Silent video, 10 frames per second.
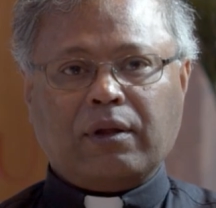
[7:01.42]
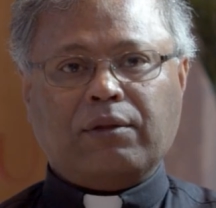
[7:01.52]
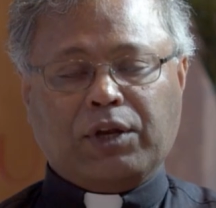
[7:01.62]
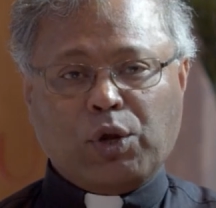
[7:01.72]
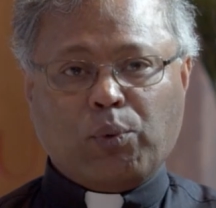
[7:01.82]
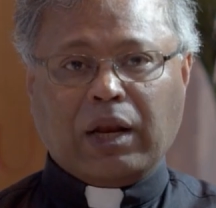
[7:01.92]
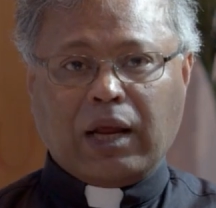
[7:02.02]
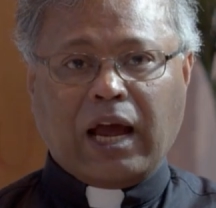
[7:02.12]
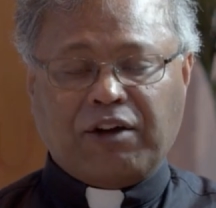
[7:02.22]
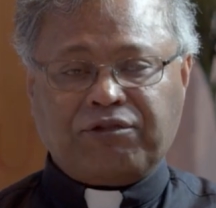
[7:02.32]
that you will
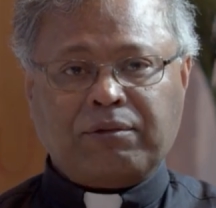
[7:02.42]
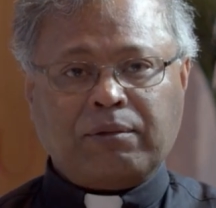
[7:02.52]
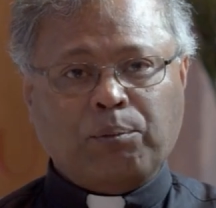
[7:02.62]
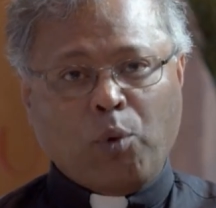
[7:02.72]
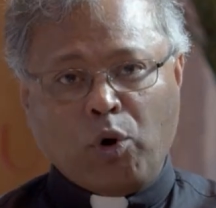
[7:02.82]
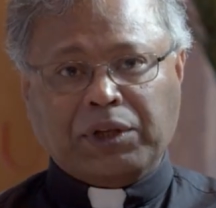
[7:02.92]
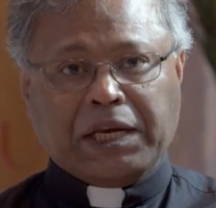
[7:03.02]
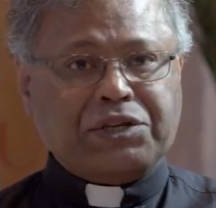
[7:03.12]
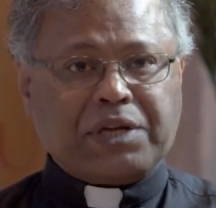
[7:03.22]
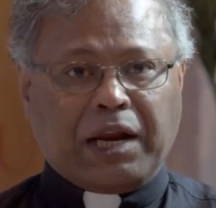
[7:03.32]
have more than
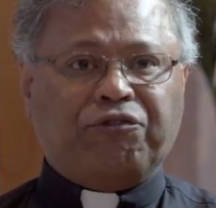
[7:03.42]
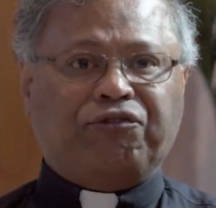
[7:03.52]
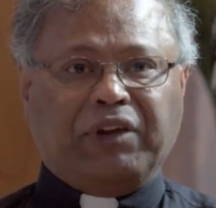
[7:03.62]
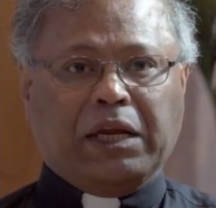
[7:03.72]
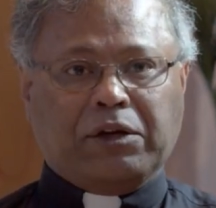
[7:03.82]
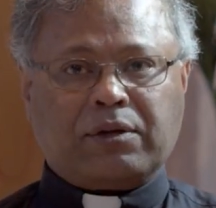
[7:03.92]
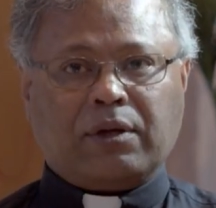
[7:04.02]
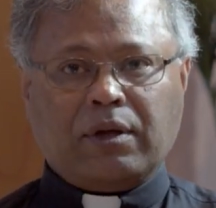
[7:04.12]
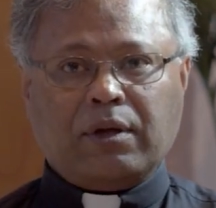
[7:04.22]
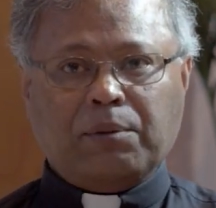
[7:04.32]
10 feet
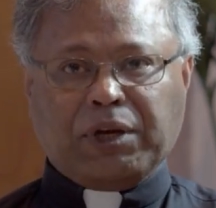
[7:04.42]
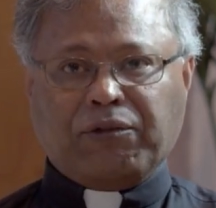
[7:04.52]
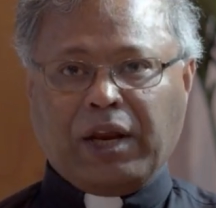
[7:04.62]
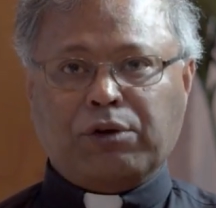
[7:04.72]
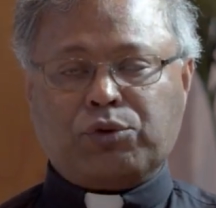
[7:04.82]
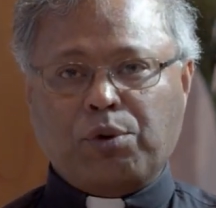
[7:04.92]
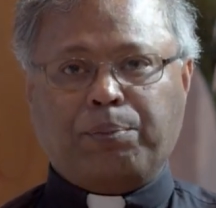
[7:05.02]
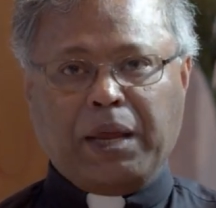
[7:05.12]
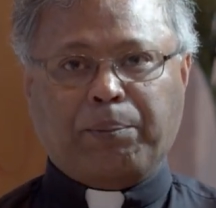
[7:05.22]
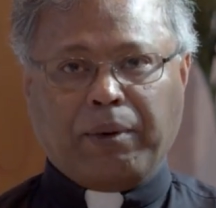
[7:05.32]
between two
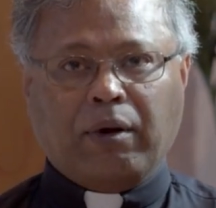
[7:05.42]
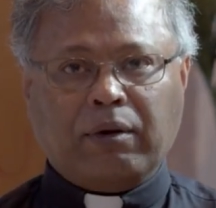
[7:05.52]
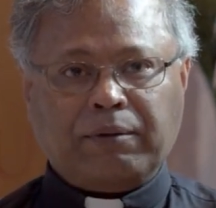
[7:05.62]
people.